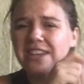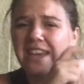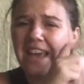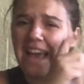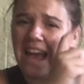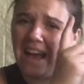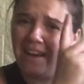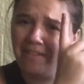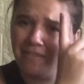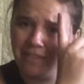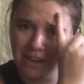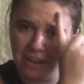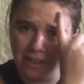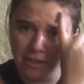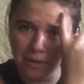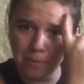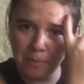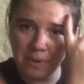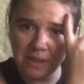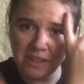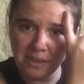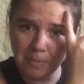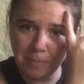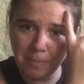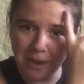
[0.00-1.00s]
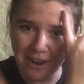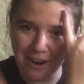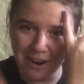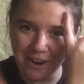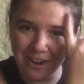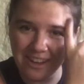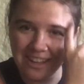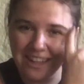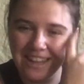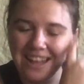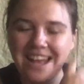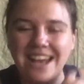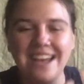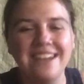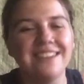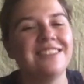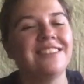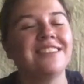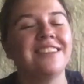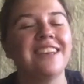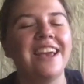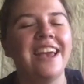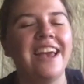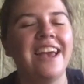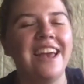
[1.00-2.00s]
have another piece by art
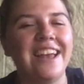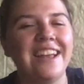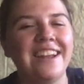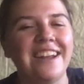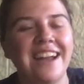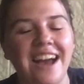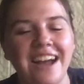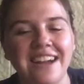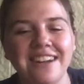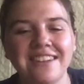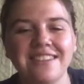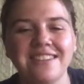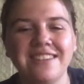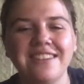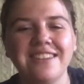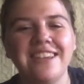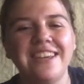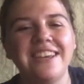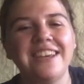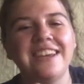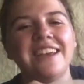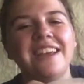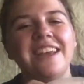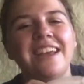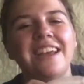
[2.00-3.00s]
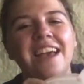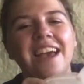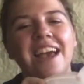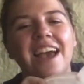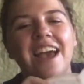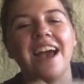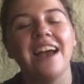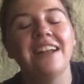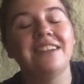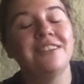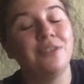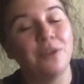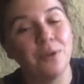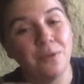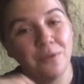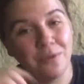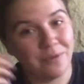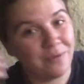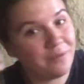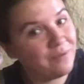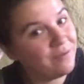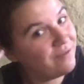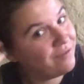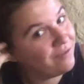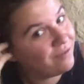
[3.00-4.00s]
class, and honestly, don't
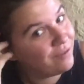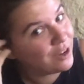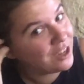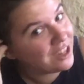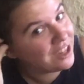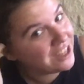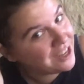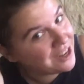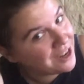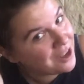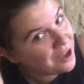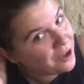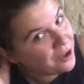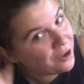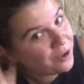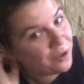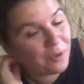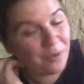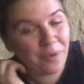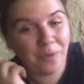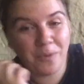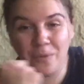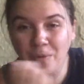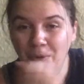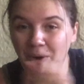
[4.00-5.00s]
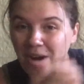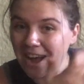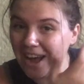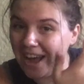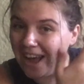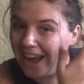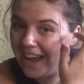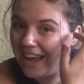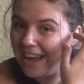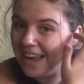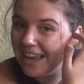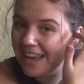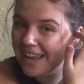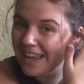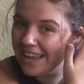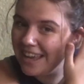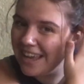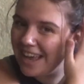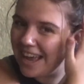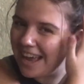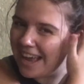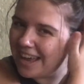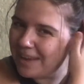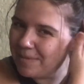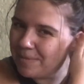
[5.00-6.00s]
really know why
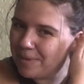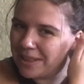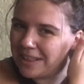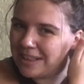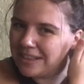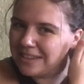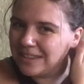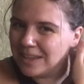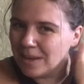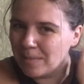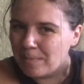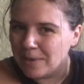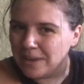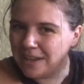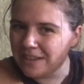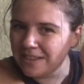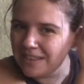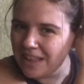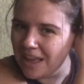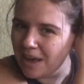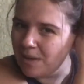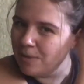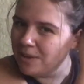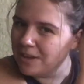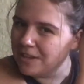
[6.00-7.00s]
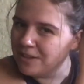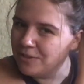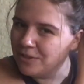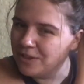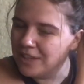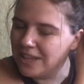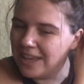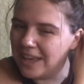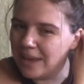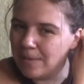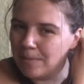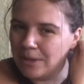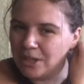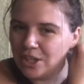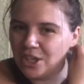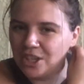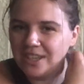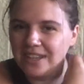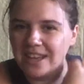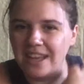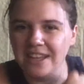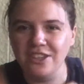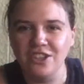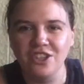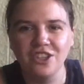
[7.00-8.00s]
I picked this up, because that one doesn't really get much
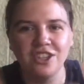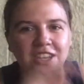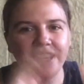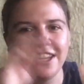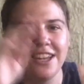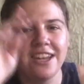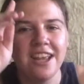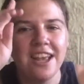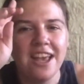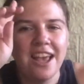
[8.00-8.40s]
attention.